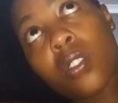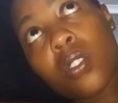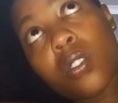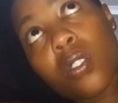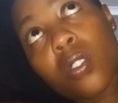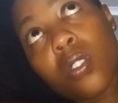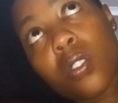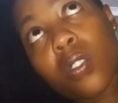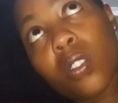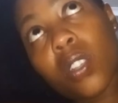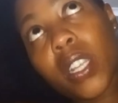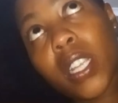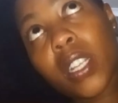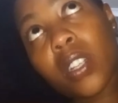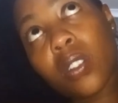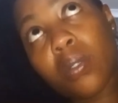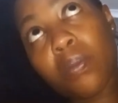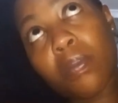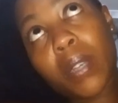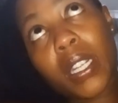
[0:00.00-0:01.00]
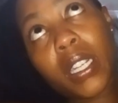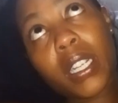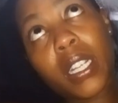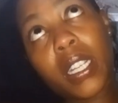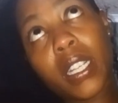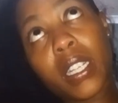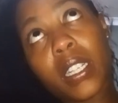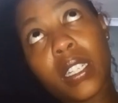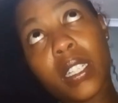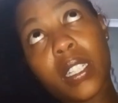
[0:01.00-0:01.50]
so ain't nobody
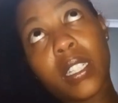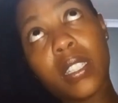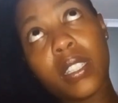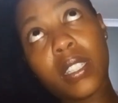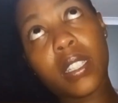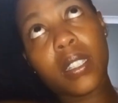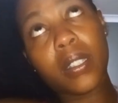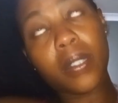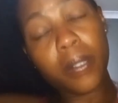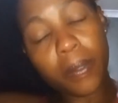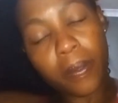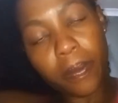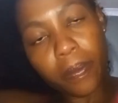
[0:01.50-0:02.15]
had it easy.